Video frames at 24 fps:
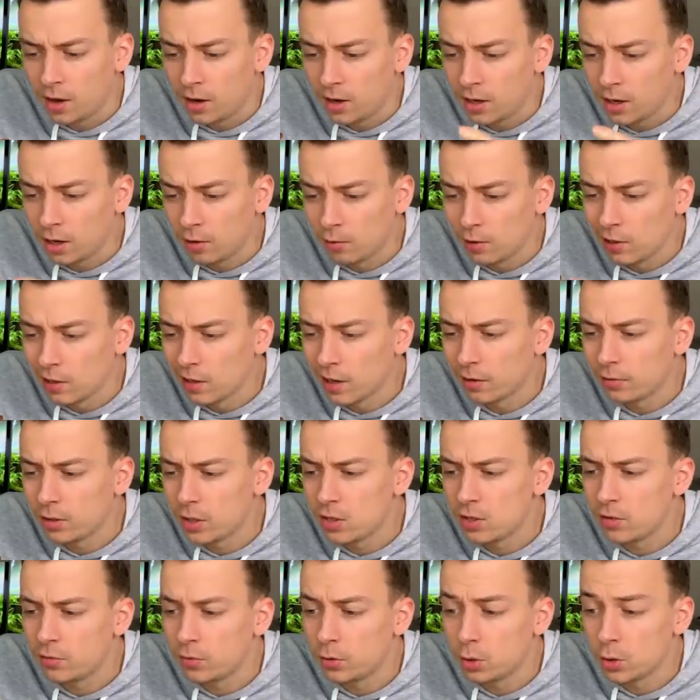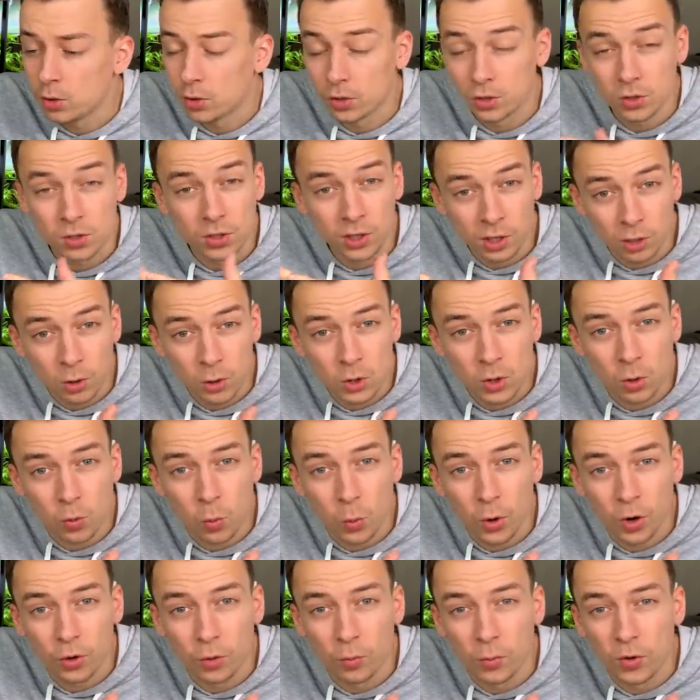yeah, I really love these diffusers. They also
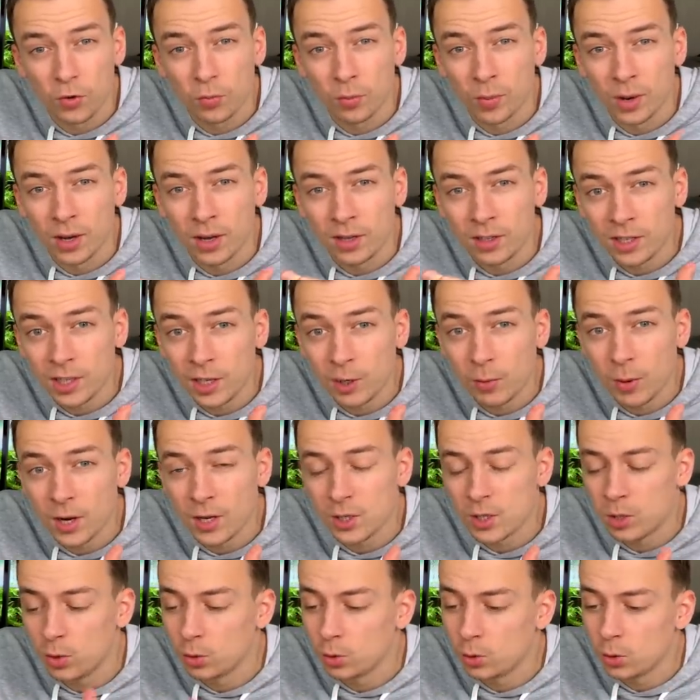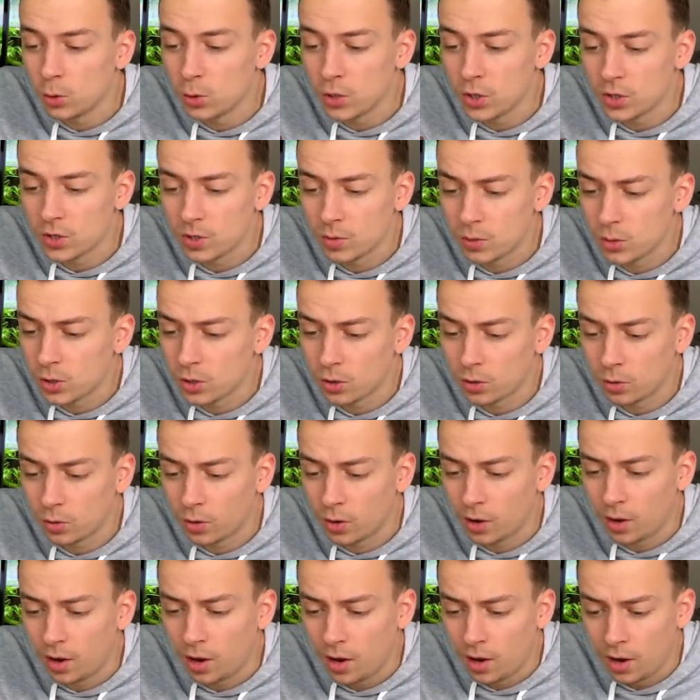work with my DIY CO2 system,
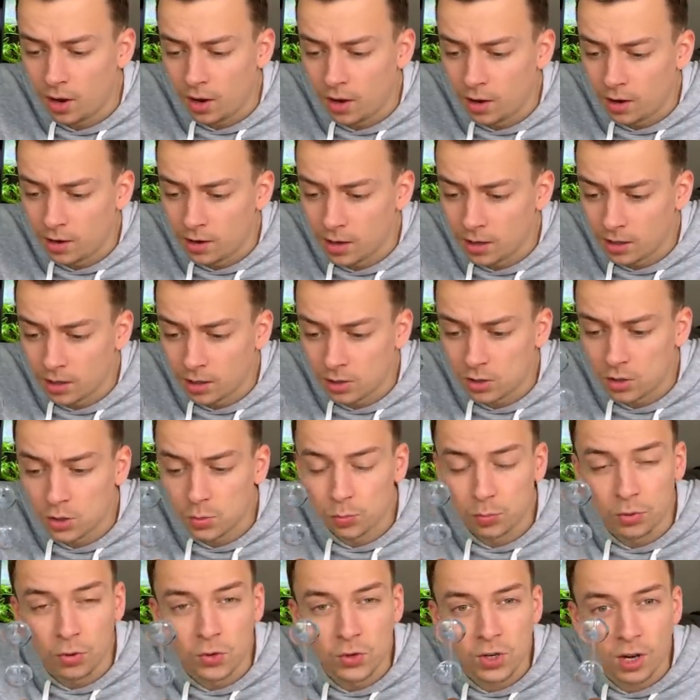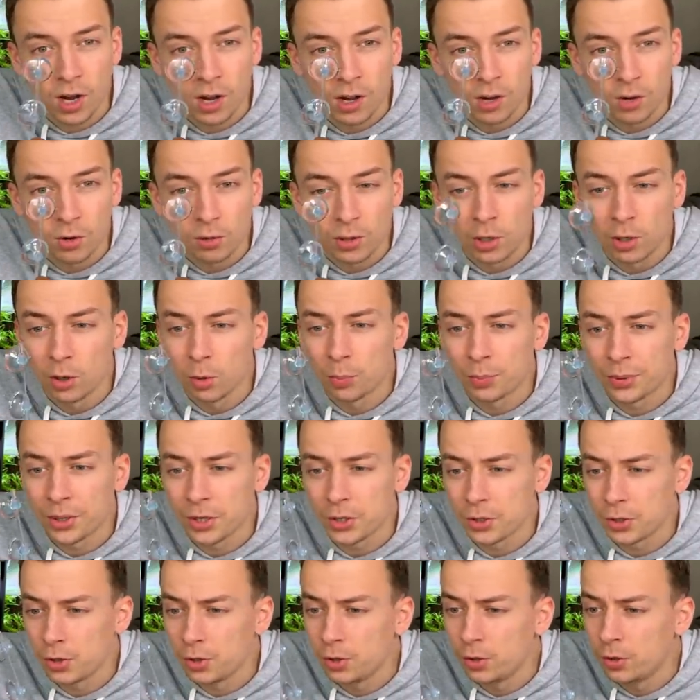so yeah, that just proves how little
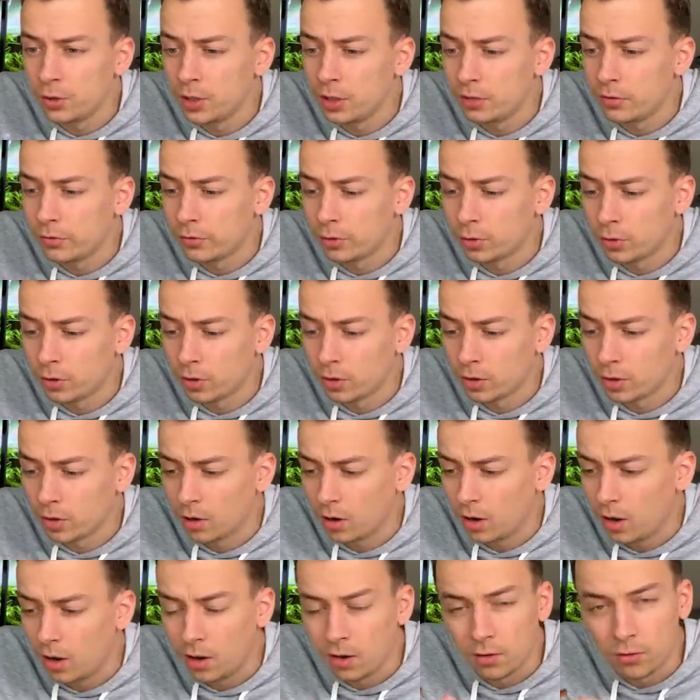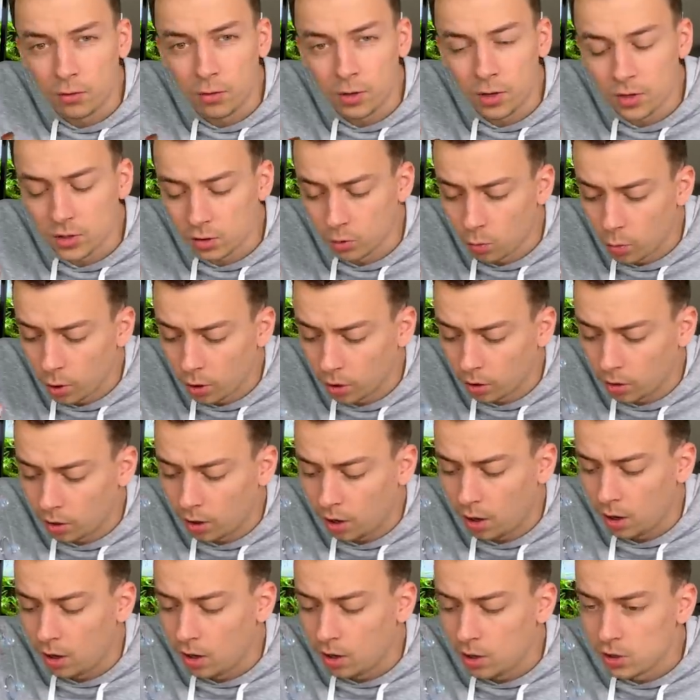pressure you need for this to work.
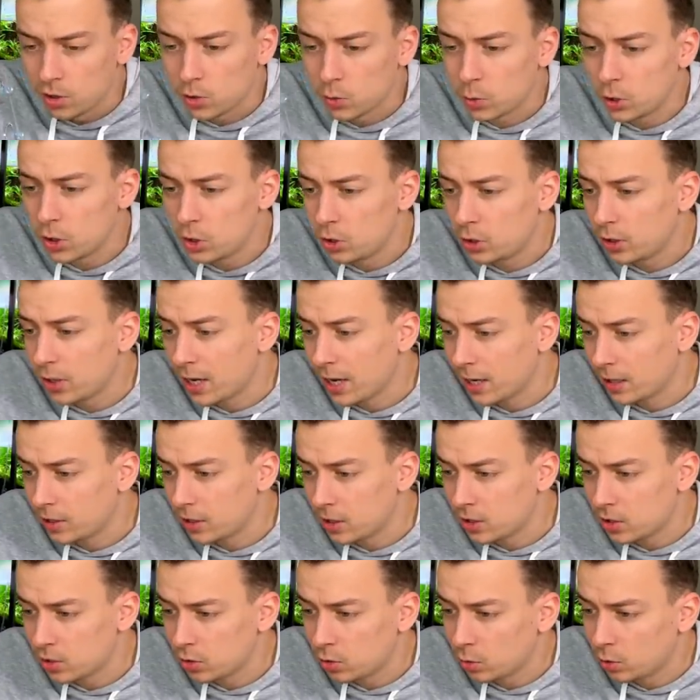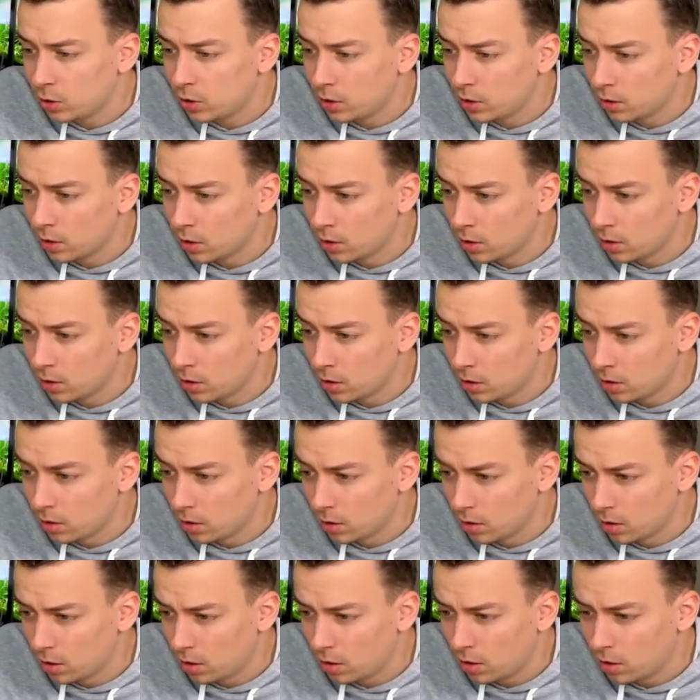So we just need to add this to
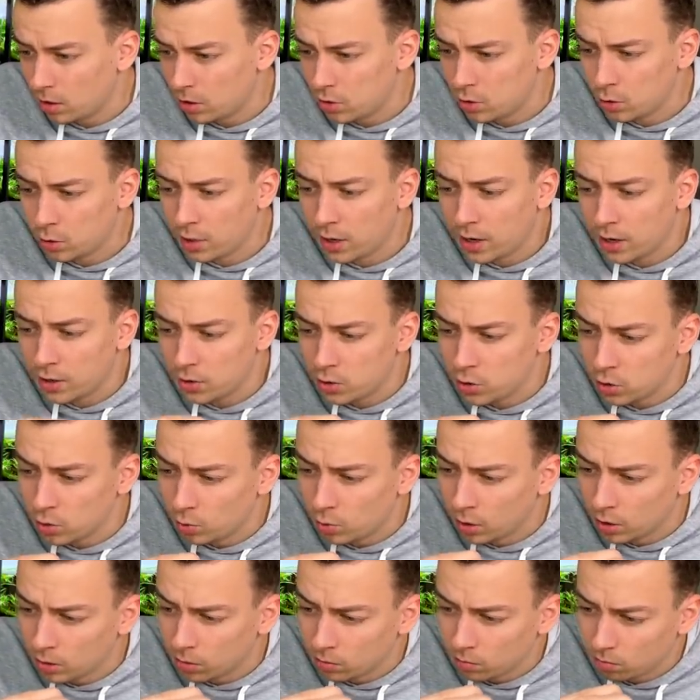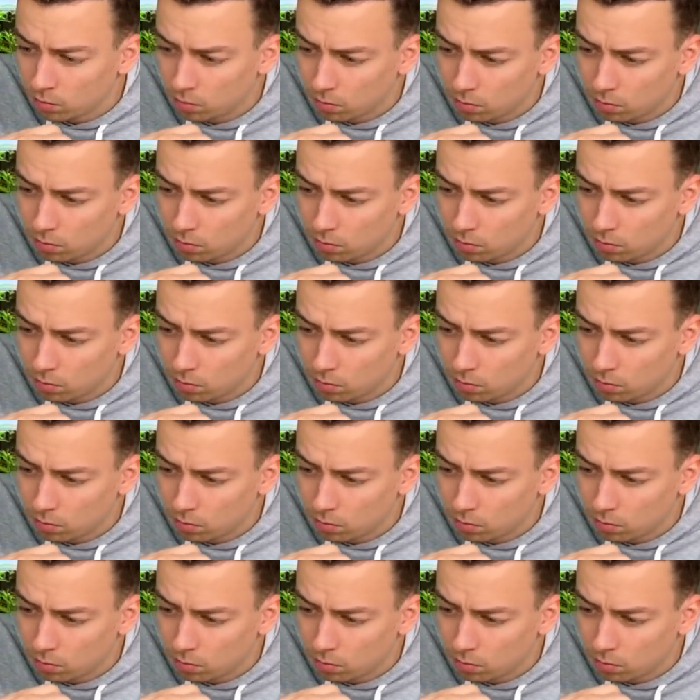the air tubing